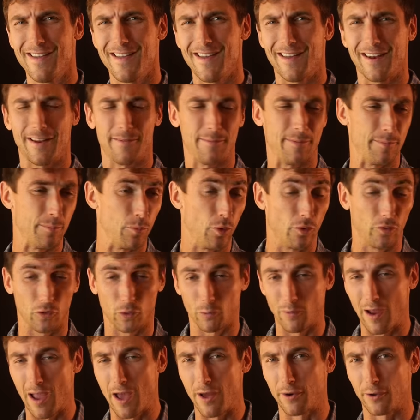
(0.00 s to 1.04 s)
and I've been moving
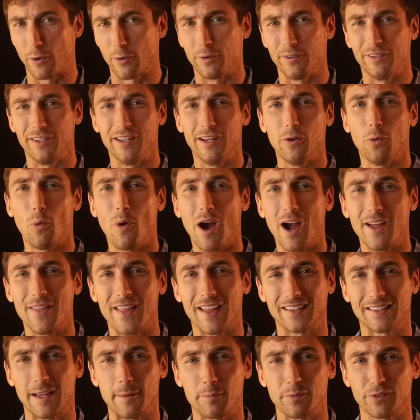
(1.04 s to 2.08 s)
around, going TDY and
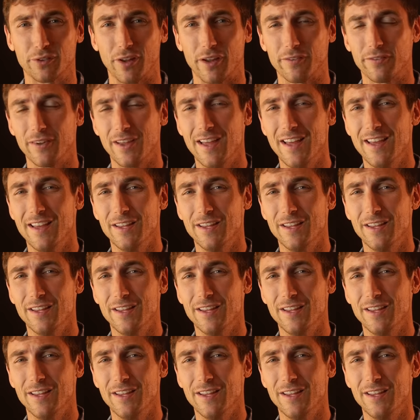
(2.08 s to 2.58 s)
that type of stuff.